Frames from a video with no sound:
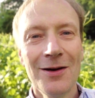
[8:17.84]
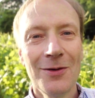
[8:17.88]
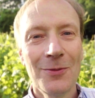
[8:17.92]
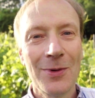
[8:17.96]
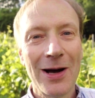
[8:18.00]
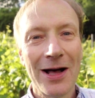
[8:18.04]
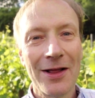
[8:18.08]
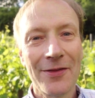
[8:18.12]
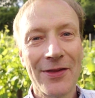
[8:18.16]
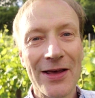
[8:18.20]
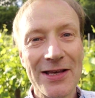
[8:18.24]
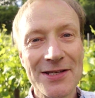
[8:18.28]

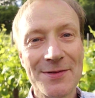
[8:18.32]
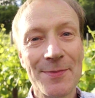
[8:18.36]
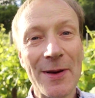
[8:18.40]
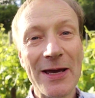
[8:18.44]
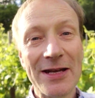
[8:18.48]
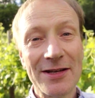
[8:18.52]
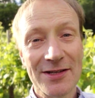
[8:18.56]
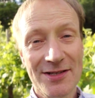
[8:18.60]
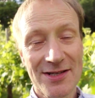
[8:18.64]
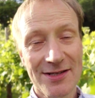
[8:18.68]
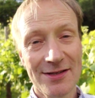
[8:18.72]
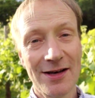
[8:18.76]
Well, that's
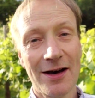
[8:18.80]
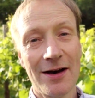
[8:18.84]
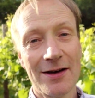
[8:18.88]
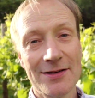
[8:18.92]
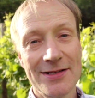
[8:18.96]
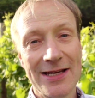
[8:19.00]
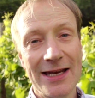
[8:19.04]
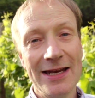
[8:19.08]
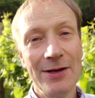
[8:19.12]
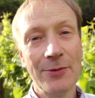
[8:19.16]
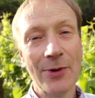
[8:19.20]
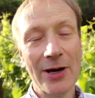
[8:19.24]
made a
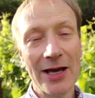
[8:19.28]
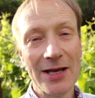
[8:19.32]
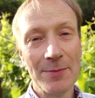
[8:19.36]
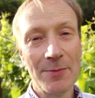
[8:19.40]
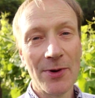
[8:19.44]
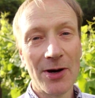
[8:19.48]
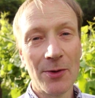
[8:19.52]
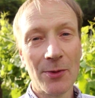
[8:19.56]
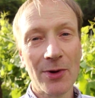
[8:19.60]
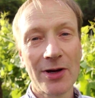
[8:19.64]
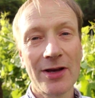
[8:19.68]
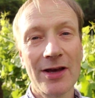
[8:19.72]
start anyway,
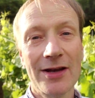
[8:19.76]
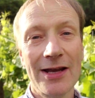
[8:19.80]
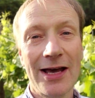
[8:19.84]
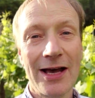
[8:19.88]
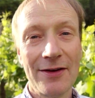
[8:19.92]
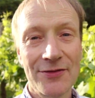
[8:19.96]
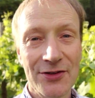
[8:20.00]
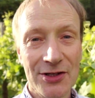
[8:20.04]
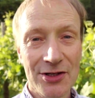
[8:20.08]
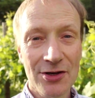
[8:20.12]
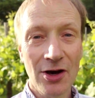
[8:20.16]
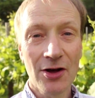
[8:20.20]
but we're going to
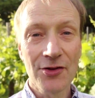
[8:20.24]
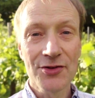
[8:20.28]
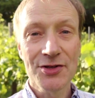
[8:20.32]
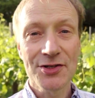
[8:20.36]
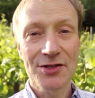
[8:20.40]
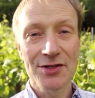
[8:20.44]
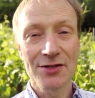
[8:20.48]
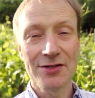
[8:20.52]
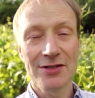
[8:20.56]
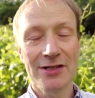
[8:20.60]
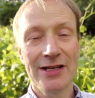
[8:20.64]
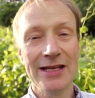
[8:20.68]
have to
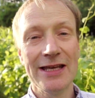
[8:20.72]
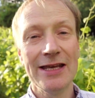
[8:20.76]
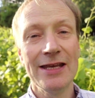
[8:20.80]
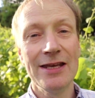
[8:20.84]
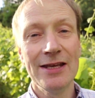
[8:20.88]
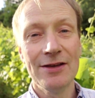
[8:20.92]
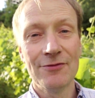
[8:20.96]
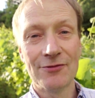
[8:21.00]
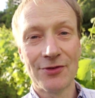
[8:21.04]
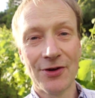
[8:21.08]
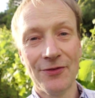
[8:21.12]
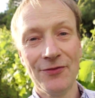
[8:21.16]

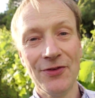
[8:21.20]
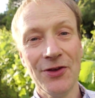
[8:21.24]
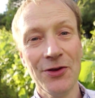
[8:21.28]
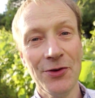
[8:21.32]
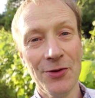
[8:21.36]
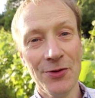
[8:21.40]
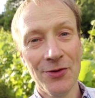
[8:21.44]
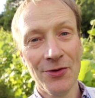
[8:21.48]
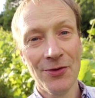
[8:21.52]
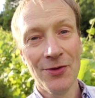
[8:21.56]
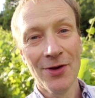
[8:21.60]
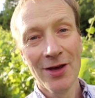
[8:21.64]
constantly
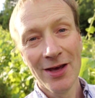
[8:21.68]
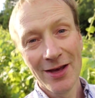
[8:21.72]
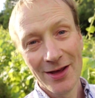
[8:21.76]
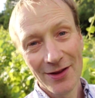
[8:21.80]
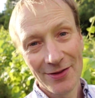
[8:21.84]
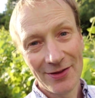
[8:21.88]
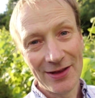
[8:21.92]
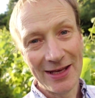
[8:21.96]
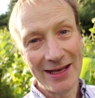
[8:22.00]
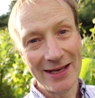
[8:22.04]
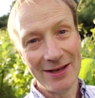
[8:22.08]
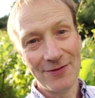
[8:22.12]
review
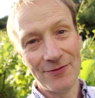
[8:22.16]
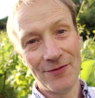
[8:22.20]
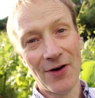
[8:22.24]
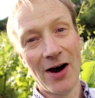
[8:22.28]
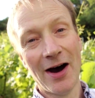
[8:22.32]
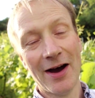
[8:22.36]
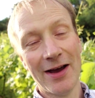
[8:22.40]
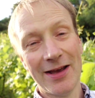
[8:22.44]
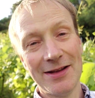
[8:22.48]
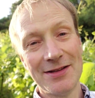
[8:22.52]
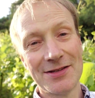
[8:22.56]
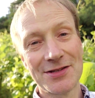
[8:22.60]
the
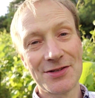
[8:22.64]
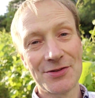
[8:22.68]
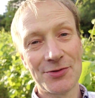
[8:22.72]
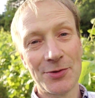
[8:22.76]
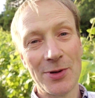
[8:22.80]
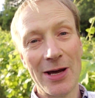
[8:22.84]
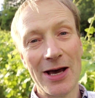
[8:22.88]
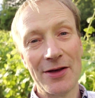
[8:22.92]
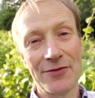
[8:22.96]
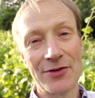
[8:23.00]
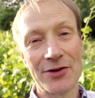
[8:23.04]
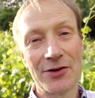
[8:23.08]
vines
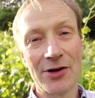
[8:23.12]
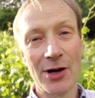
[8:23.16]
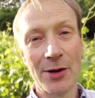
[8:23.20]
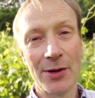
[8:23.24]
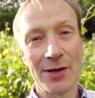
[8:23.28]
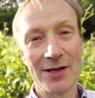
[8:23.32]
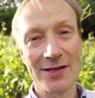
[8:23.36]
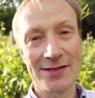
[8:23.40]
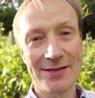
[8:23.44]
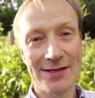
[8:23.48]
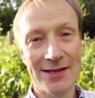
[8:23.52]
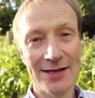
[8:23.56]
throughout the
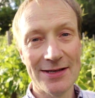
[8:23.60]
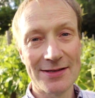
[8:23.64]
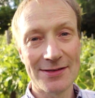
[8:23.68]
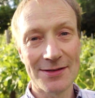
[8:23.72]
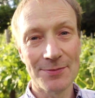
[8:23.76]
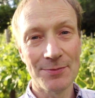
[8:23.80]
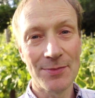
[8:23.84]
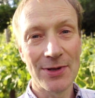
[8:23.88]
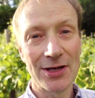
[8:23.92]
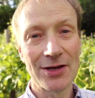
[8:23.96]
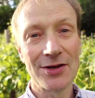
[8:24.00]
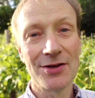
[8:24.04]
growing
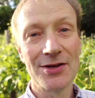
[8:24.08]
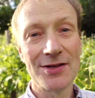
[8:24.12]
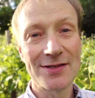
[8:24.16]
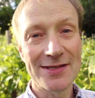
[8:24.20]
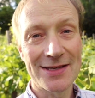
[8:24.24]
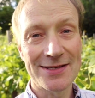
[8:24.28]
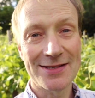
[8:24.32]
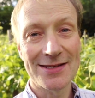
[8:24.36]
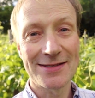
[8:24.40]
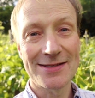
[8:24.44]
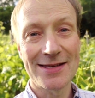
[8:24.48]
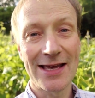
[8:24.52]
season, because,
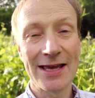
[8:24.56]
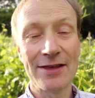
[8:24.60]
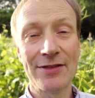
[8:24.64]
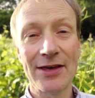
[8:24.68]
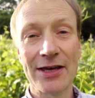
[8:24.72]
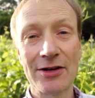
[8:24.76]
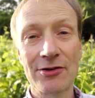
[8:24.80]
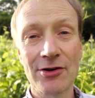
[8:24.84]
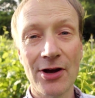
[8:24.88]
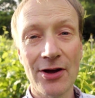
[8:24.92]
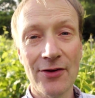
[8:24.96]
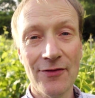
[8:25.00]
as I say, they
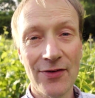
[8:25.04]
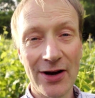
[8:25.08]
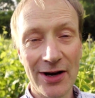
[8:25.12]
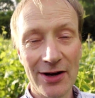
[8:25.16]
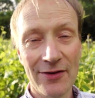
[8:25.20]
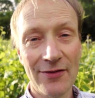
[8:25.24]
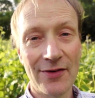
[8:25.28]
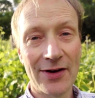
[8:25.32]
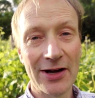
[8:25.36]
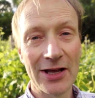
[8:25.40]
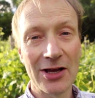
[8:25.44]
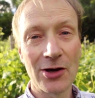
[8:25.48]
grow
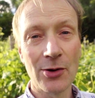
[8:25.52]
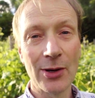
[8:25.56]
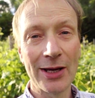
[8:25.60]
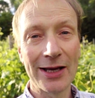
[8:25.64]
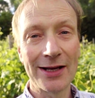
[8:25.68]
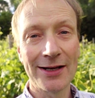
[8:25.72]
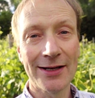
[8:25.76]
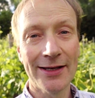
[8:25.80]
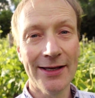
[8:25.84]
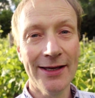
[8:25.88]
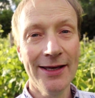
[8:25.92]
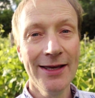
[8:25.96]
very
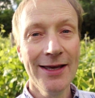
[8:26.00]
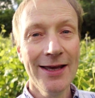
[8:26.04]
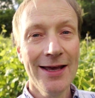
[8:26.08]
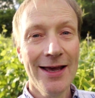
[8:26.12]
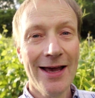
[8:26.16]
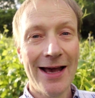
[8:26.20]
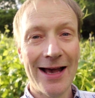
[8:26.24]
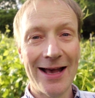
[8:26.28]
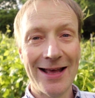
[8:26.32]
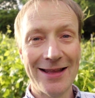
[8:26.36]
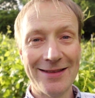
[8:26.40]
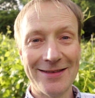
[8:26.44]
quickly,
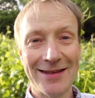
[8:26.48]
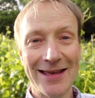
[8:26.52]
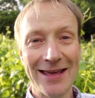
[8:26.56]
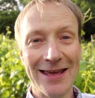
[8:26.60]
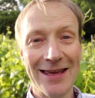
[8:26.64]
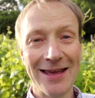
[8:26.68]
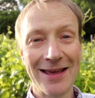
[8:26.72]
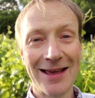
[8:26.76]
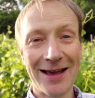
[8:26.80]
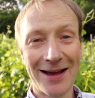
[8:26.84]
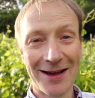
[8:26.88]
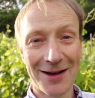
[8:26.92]
and
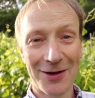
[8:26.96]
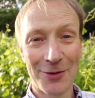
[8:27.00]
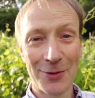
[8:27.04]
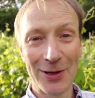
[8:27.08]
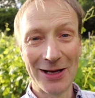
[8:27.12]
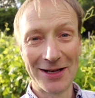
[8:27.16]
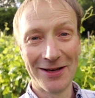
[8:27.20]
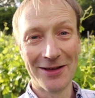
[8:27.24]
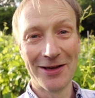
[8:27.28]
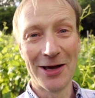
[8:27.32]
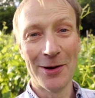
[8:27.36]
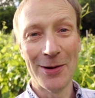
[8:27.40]
they
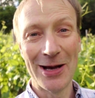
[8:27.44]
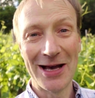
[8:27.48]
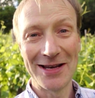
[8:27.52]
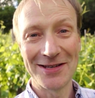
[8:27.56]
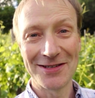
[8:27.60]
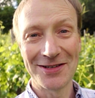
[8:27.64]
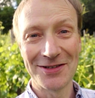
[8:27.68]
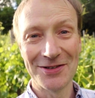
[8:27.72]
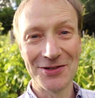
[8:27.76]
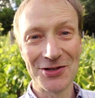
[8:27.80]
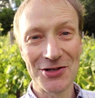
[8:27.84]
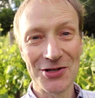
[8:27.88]
quickly go out
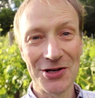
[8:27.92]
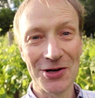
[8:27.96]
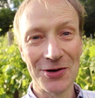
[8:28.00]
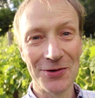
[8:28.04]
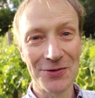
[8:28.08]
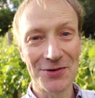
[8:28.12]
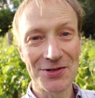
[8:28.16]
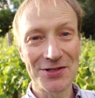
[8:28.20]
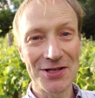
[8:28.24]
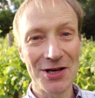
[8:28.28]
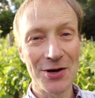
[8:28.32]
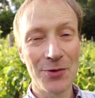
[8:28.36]
of
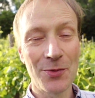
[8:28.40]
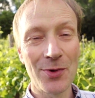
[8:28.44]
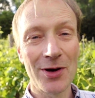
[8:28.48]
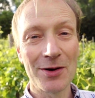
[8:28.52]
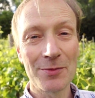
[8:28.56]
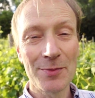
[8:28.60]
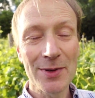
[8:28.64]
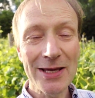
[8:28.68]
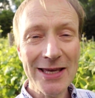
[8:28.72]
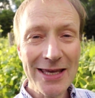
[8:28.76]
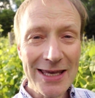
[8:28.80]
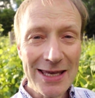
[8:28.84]
control. So we'll
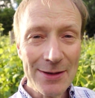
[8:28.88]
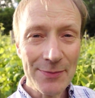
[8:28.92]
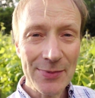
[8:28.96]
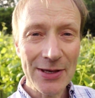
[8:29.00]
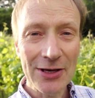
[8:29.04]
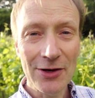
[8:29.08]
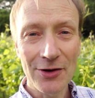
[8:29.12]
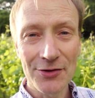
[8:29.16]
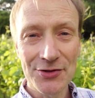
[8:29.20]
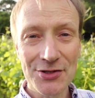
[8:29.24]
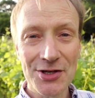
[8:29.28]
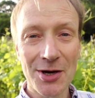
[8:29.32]
be
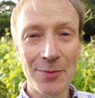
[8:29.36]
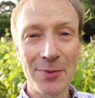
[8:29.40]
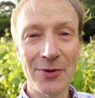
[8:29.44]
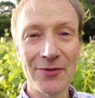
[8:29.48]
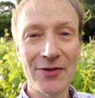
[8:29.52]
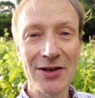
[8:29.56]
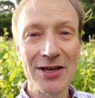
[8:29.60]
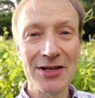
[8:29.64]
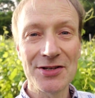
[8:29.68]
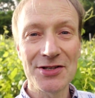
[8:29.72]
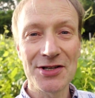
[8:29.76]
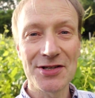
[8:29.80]
keeping on top of
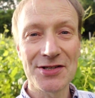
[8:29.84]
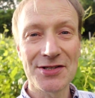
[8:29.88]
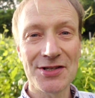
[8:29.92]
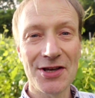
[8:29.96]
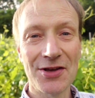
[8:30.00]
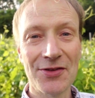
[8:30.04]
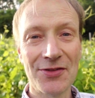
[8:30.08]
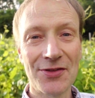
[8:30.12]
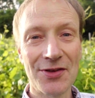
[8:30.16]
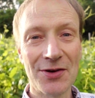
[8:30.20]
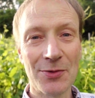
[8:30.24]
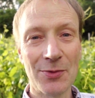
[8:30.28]
it, just
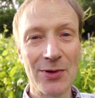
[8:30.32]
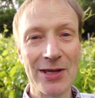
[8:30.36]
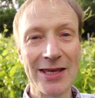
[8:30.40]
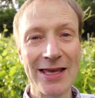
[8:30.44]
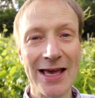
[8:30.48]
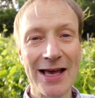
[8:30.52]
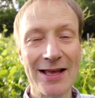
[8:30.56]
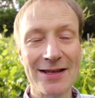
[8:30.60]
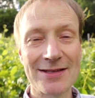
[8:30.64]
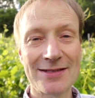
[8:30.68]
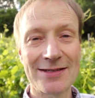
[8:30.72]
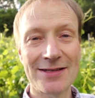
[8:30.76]
so that we
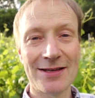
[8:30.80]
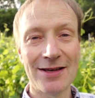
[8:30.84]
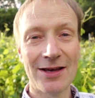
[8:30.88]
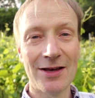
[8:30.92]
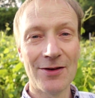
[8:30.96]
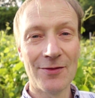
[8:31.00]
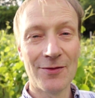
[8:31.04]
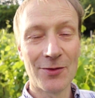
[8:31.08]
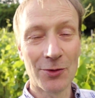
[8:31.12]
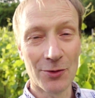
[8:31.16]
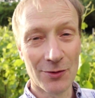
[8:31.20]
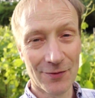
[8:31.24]
get
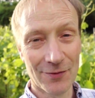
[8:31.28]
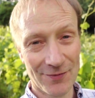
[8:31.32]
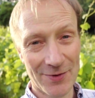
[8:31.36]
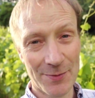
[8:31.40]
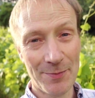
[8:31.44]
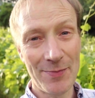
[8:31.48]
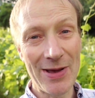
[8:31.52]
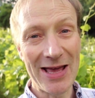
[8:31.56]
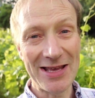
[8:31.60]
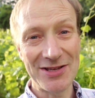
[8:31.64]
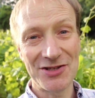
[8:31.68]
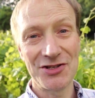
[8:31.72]
the
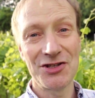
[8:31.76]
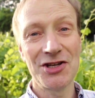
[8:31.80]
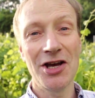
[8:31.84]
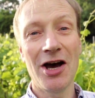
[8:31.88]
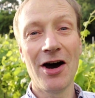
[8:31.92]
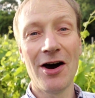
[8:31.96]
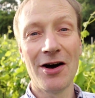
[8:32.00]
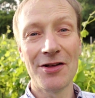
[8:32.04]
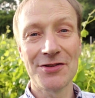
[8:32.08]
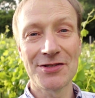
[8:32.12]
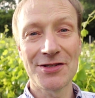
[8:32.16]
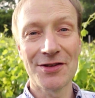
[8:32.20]
best
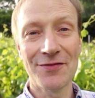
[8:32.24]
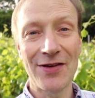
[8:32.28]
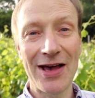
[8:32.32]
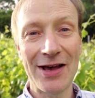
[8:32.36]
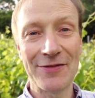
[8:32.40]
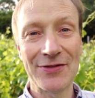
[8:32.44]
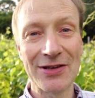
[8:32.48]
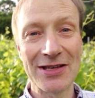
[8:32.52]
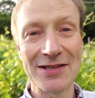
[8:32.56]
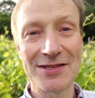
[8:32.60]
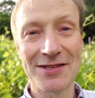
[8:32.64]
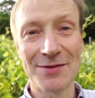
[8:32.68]
chance of
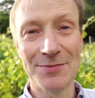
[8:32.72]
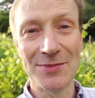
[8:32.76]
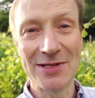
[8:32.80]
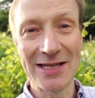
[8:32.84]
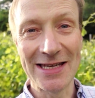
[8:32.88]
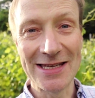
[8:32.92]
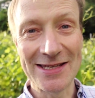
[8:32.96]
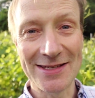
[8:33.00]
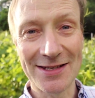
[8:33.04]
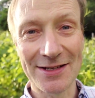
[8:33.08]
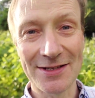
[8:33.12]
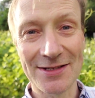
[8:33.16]
having some
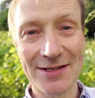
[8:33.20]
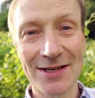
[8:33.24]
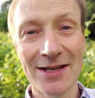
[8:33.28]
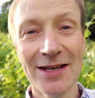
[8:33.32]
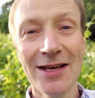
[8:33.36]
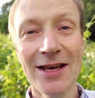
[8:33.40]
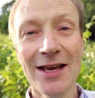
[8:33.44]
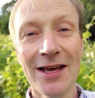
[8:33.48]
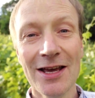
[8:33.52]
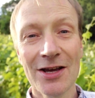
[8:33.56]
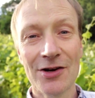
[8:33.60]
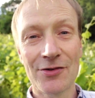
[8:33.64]
decent
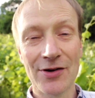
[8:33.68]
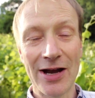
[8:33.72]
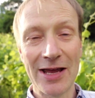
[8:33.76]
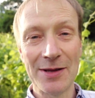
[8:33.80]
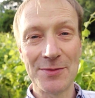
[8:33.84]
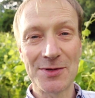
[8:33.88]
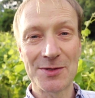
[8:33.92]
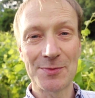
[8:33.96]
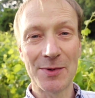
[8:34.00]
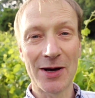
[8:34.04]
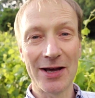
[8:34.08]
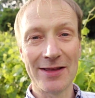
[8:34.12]

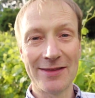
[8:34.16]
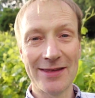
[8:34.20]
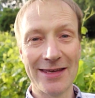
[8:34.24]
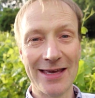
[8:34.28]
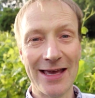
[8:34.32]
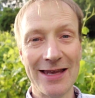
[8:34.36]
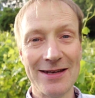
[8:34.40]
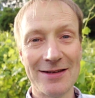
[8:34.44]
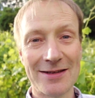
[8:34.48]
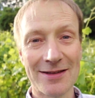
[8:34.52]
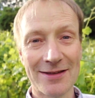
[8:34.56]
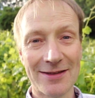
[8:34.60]
grapes by the
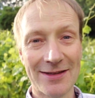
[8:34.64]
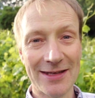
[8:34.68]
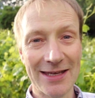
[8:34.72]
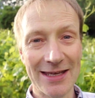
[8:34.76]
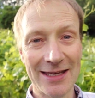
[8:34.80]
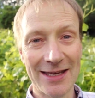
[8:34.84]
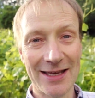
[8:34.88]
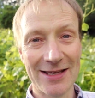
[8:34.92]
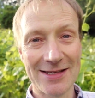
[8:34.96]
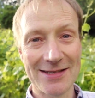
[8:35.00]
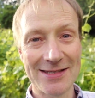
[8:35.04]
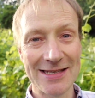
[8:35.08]
end of
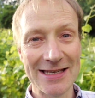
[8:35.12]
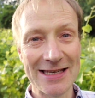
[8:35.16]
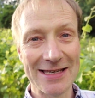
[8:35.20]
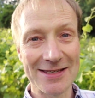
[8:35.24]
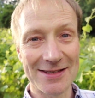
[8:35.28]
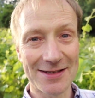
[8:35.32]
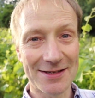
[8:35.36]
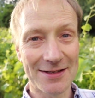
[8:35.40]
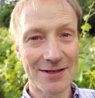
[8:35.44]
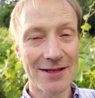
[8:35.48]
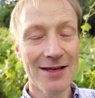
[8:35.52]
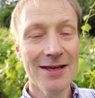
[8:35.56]
the
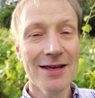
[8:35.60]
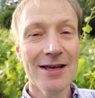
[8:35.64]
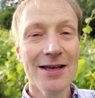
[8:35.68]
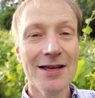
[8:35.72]
season.